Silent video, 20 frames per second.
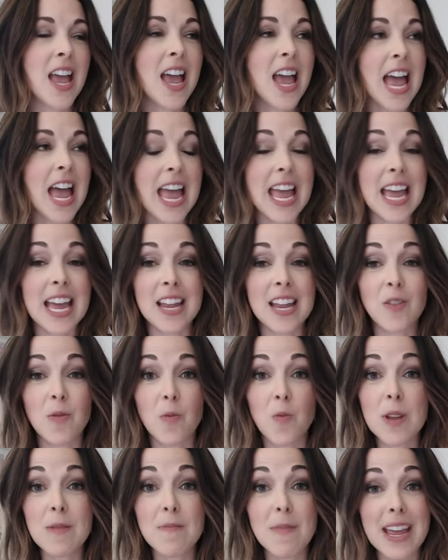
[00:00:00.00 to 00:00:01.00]
And
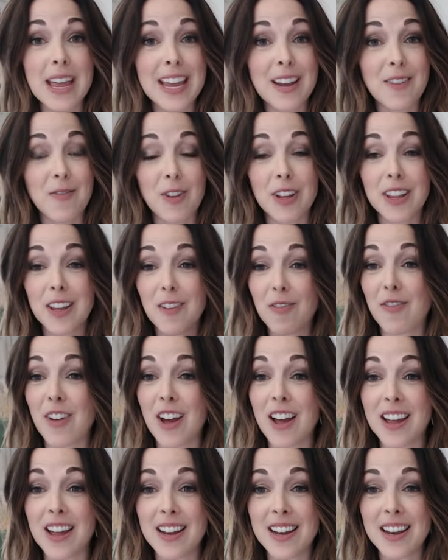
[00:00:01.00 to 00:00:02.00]
we make really
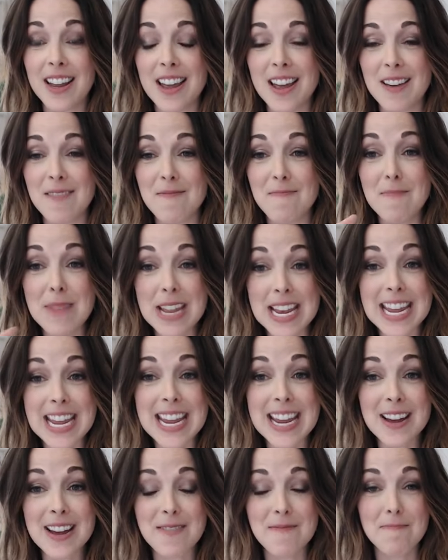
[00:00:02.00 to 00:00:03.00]
fun
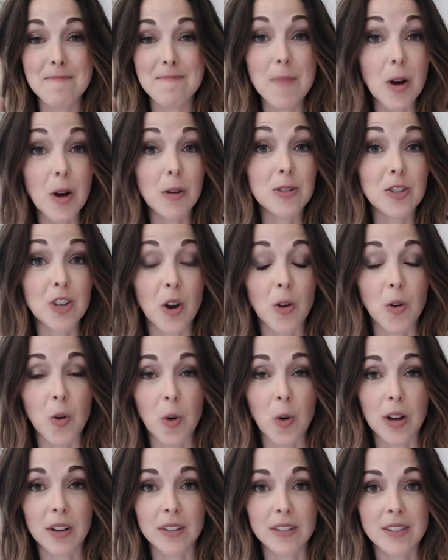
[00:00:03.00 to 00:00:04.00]
mini mojo
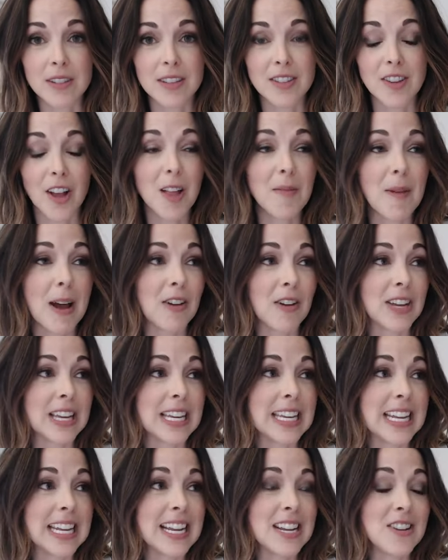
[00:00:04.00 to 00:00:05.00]
quilts. It's all about
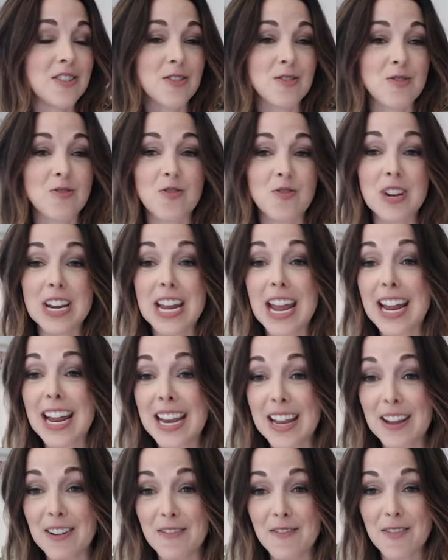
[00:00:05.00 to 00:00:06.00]
getting your
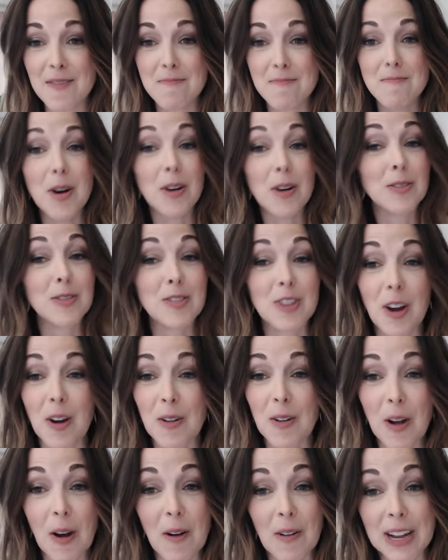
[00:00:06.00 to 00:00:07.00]
creative
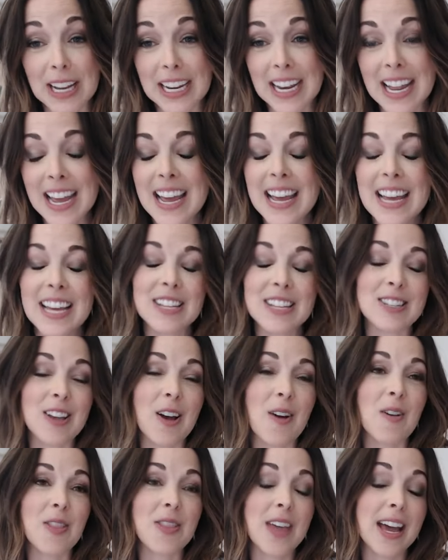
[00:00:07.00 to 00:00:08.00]
mojo going.
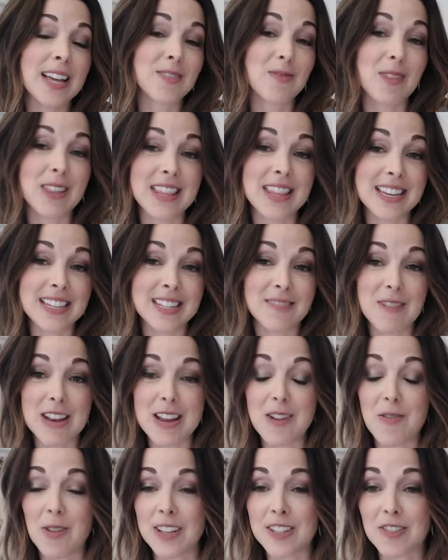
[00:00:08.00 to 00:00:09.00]
So that's what these mini
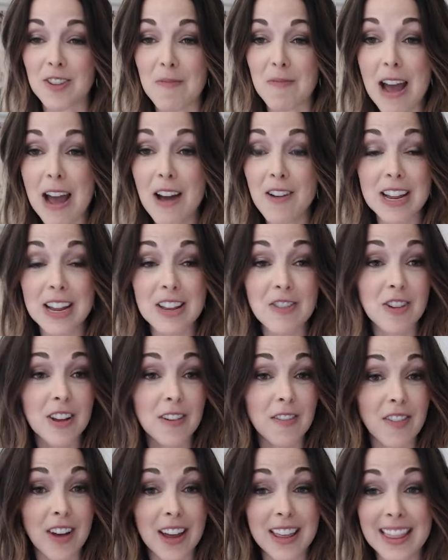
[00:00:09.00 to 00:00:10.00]
quilts are about, and you
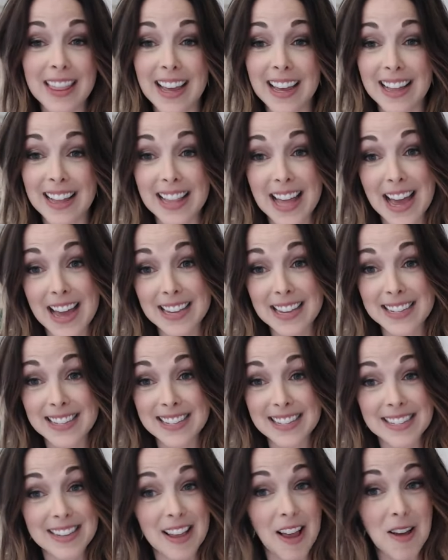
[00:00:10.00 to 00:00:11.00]
can find that
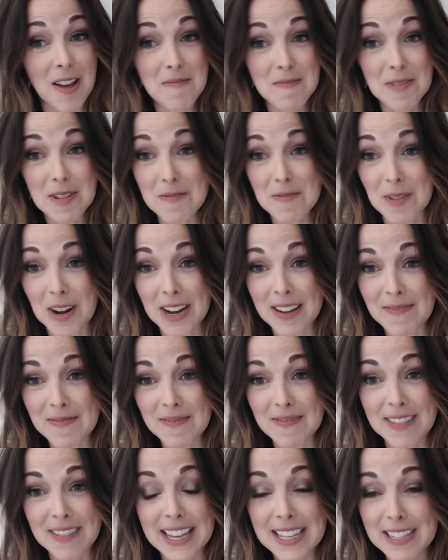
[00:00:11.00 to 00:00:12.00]
class on Blueprint.
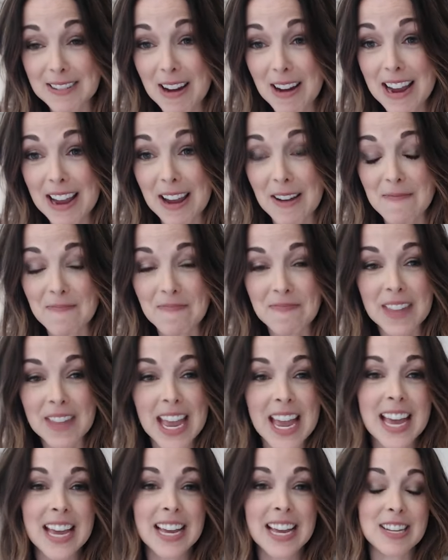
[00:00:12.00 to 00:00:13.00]
That's where I am.
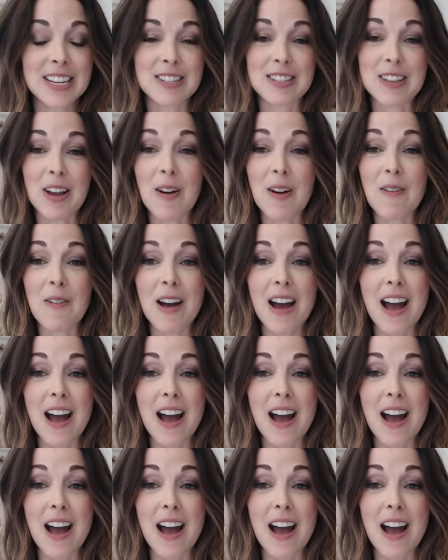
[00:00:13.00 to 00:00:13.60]
So